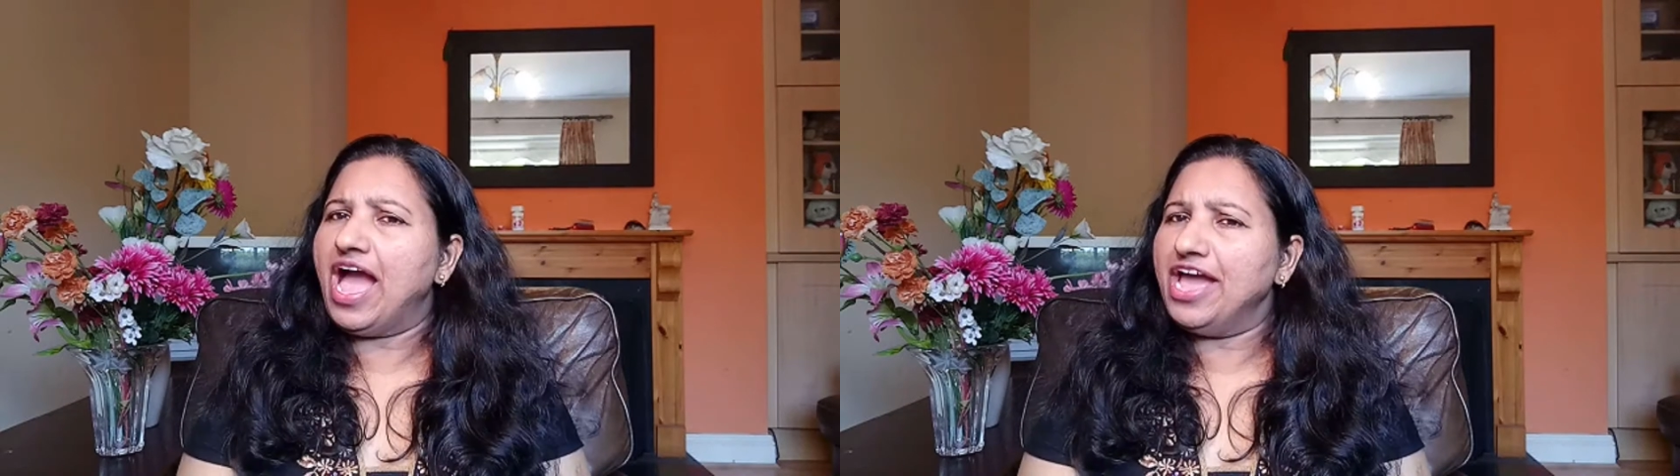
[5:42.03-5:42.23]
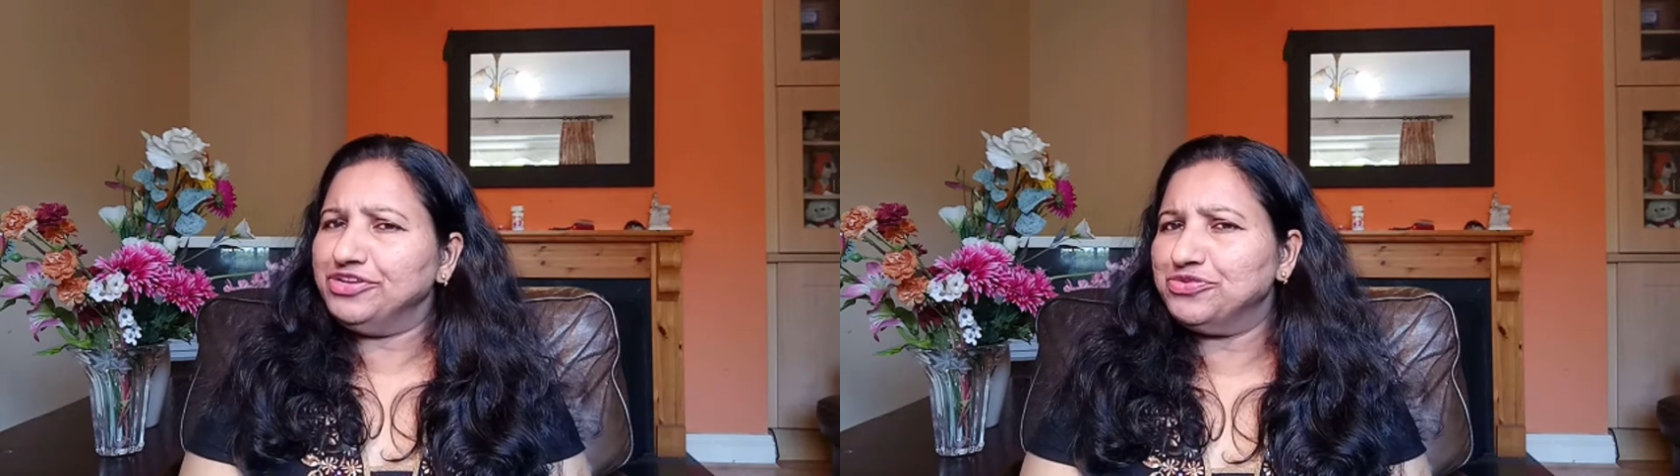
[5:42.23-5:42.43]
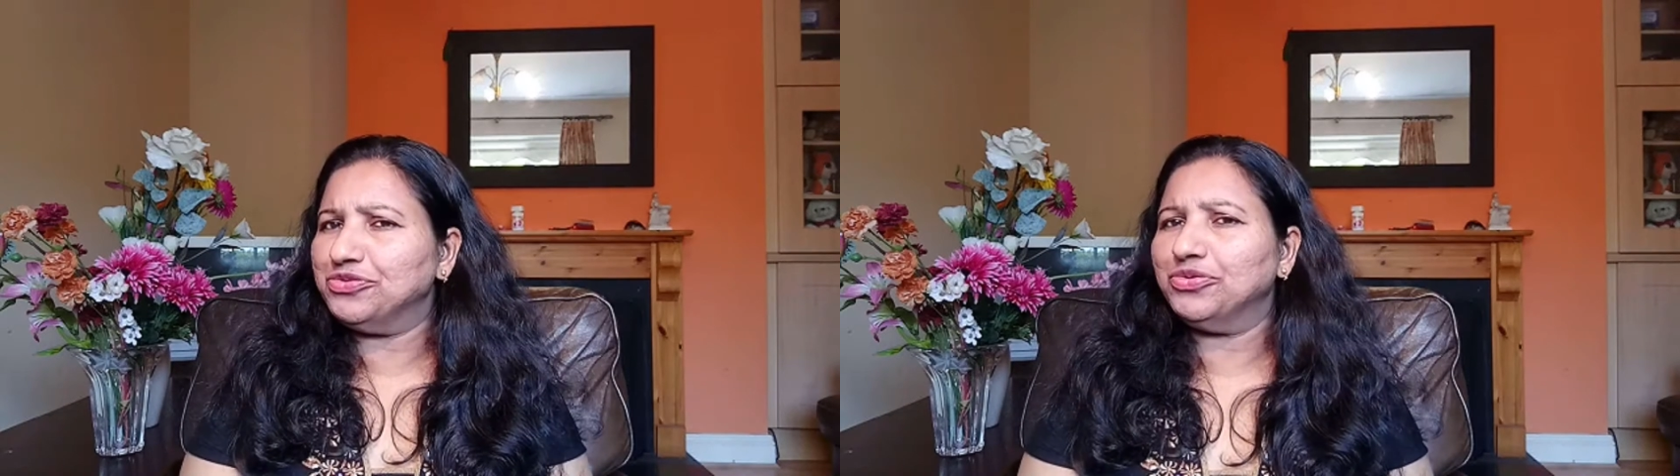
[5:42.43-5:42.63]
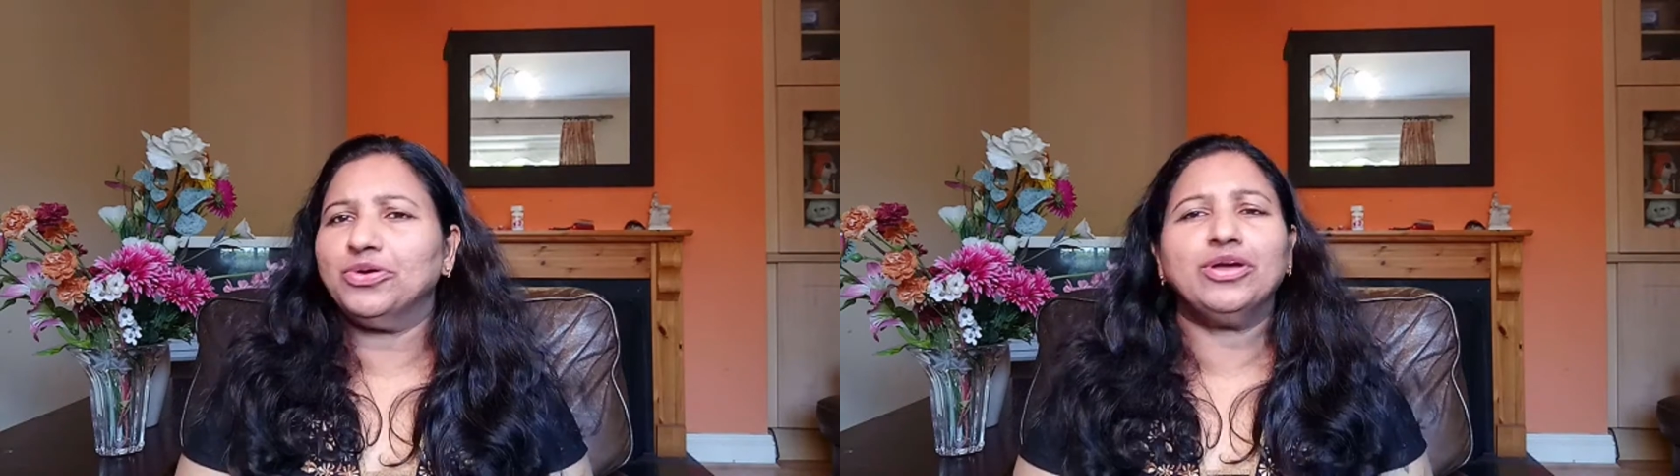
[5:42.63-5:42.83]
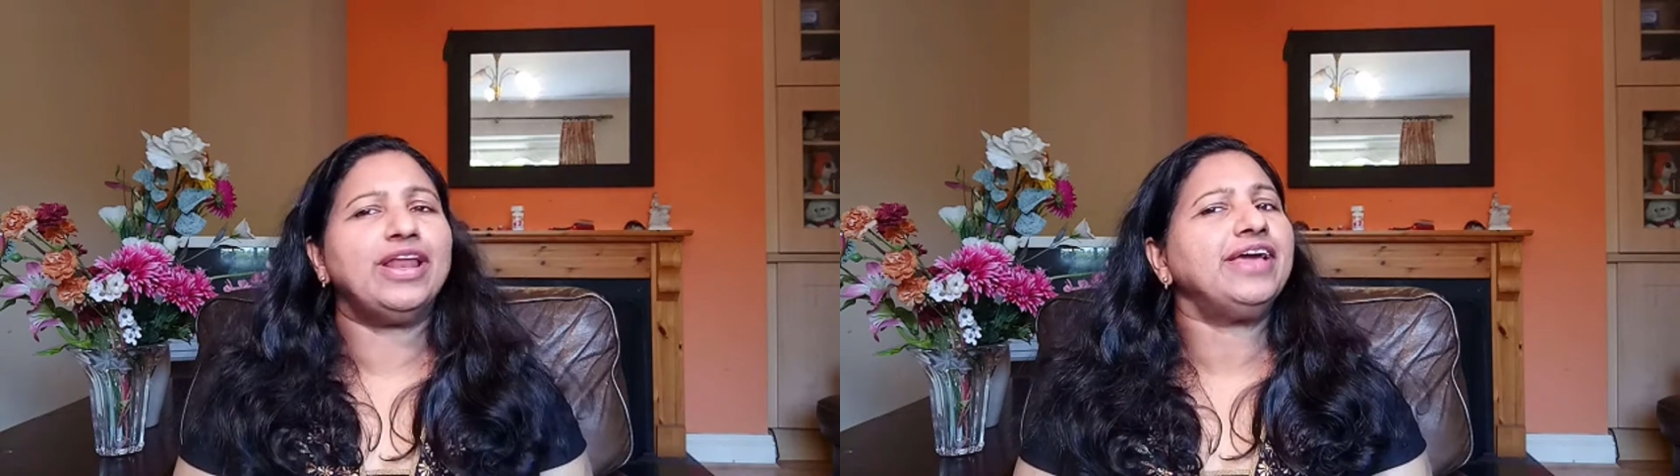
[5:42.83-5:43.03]
I
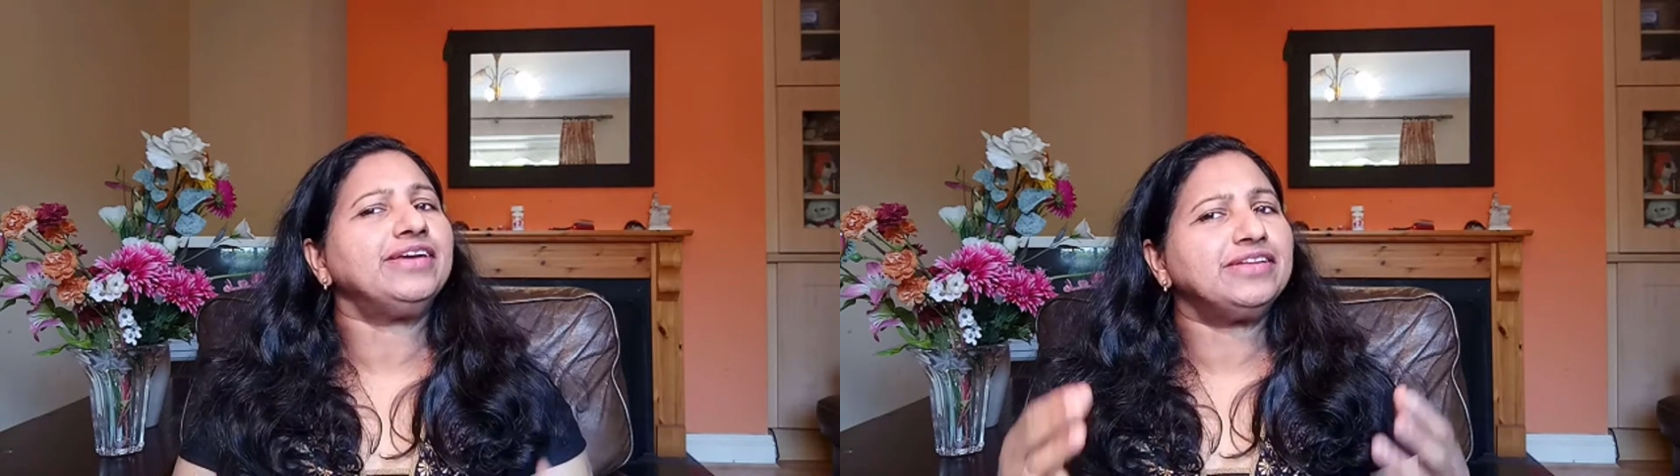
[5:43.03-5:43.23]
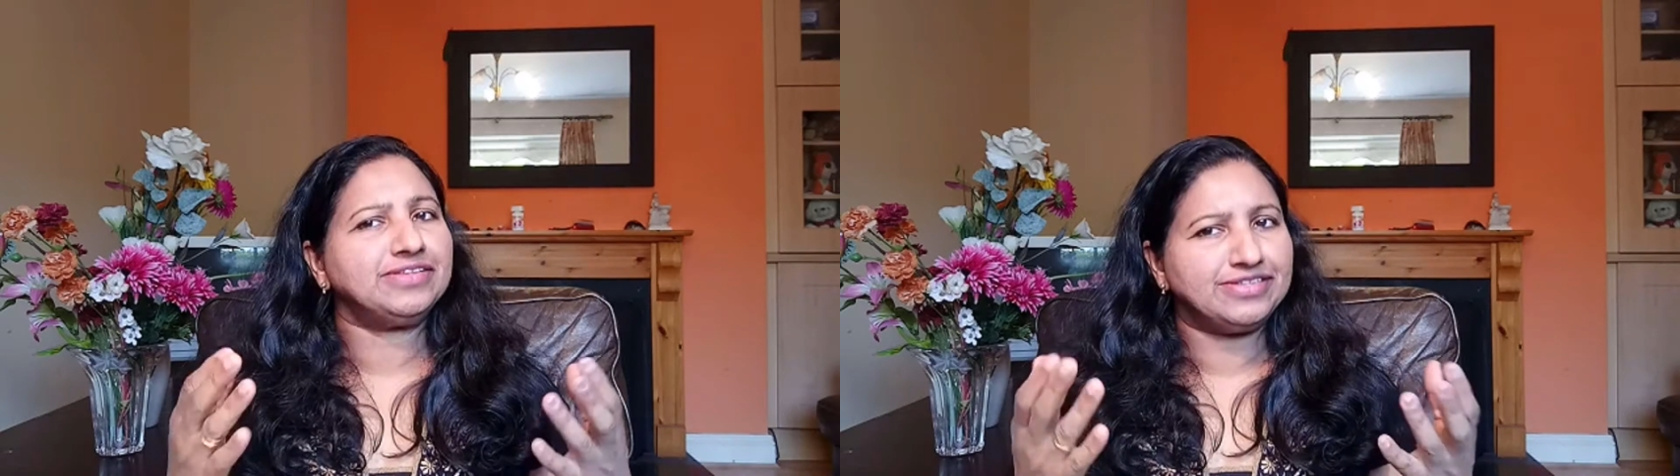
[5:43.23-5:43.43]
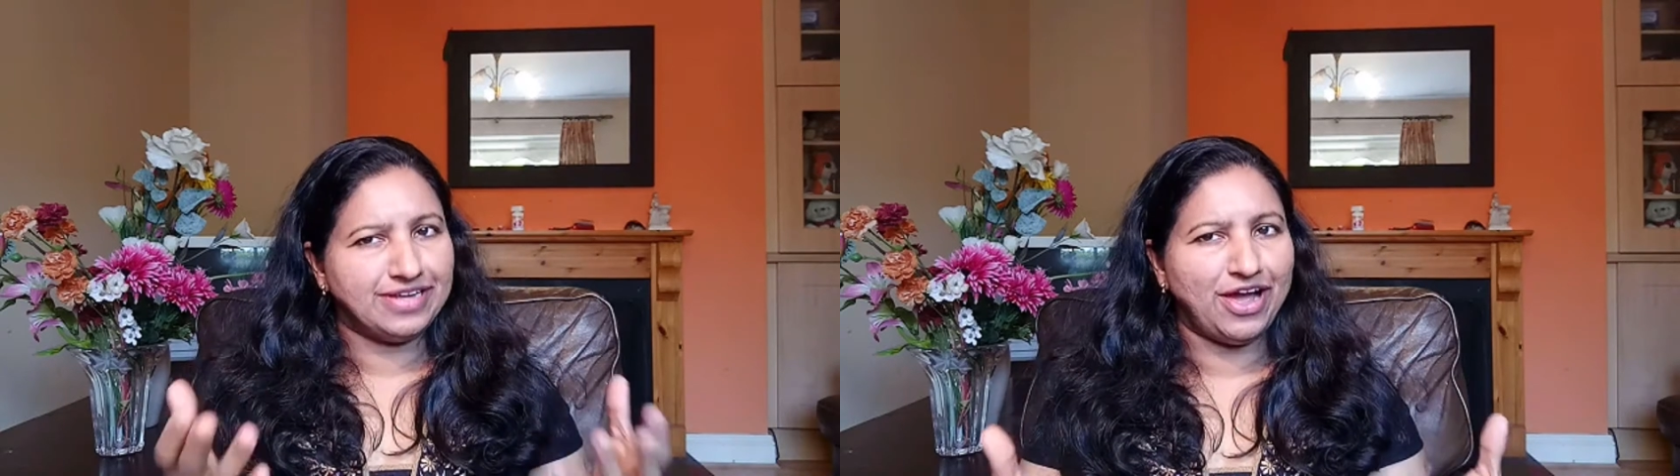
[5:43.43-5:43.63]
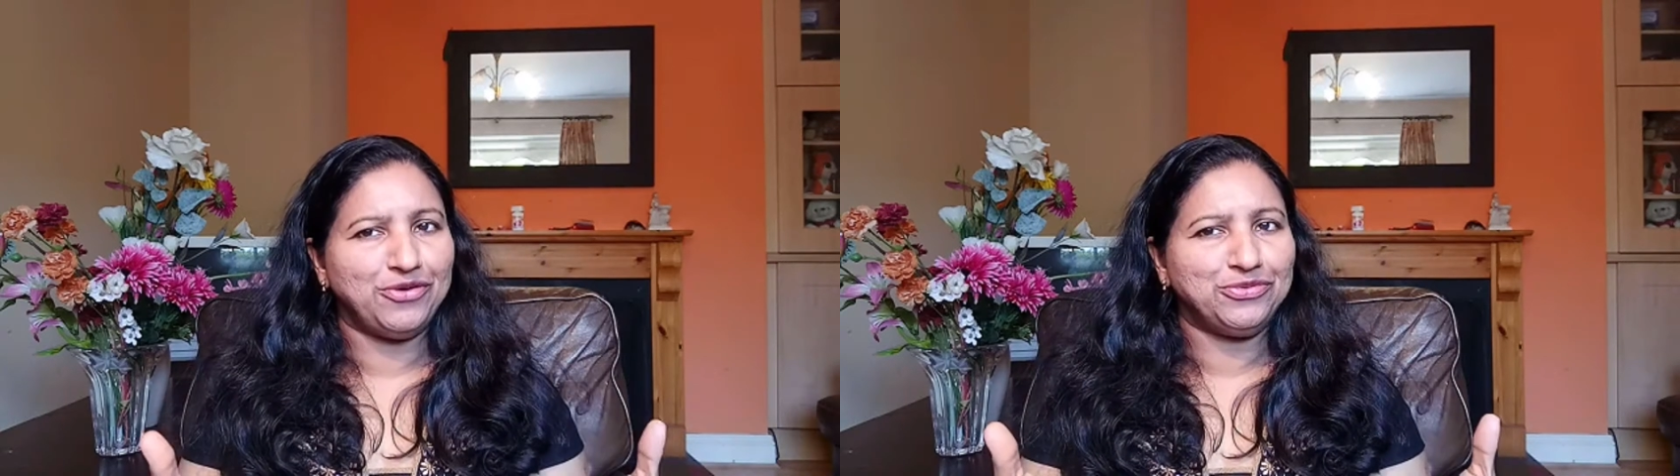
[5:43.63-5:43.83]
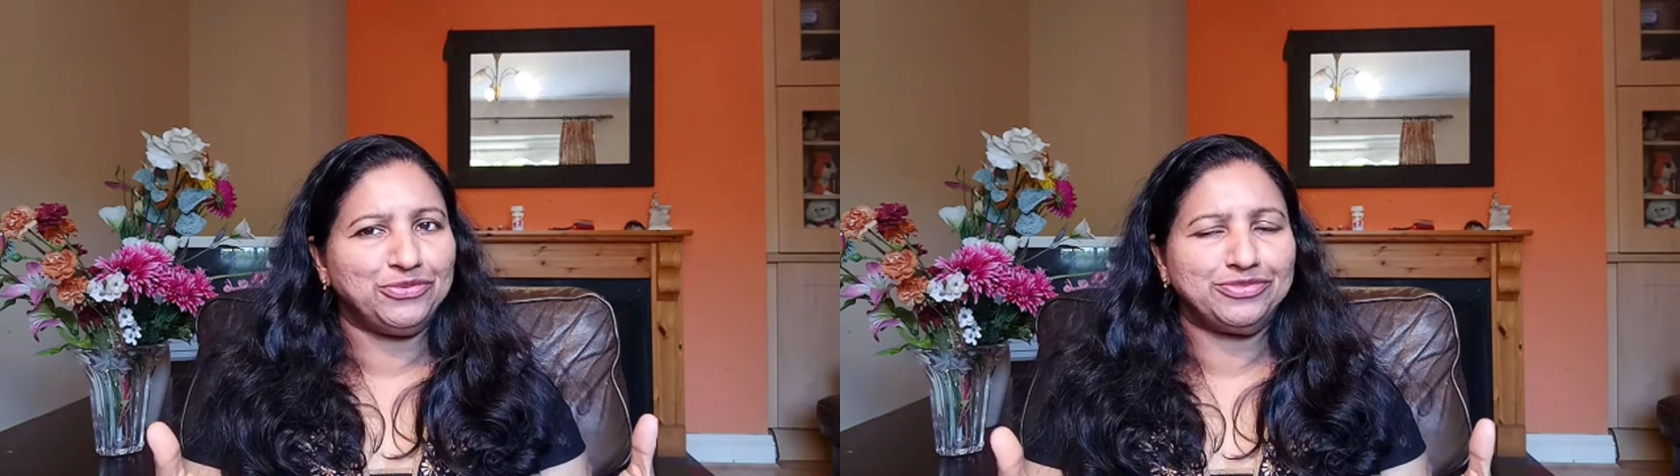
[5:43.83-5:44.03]
know, like
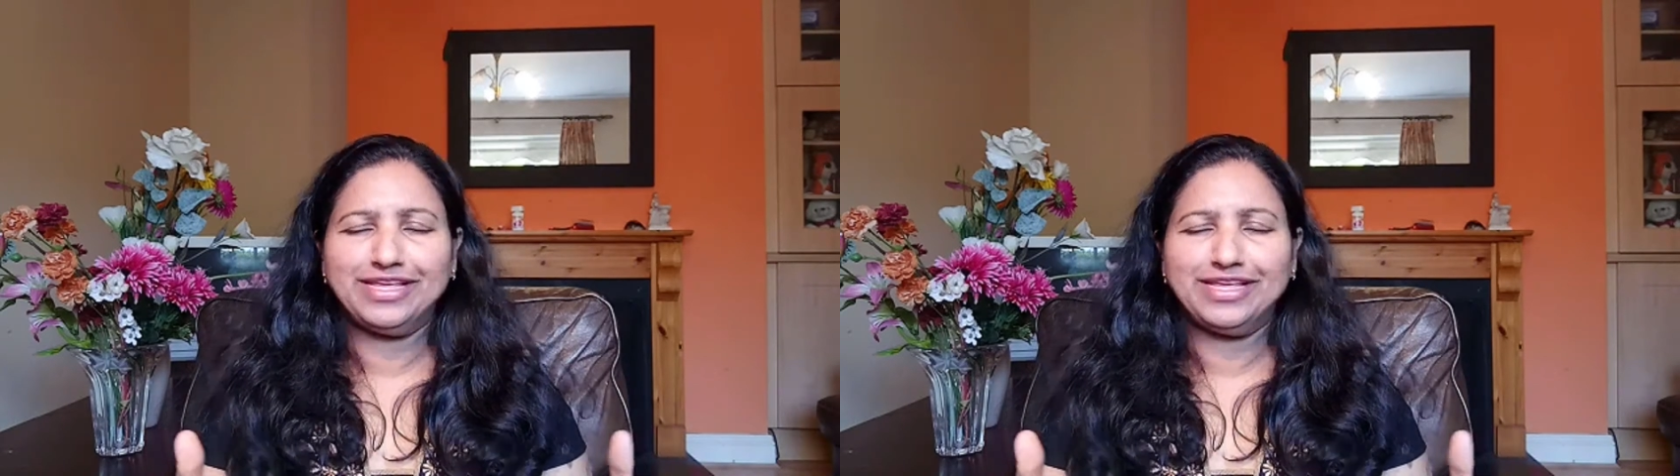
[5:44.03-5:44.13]
now,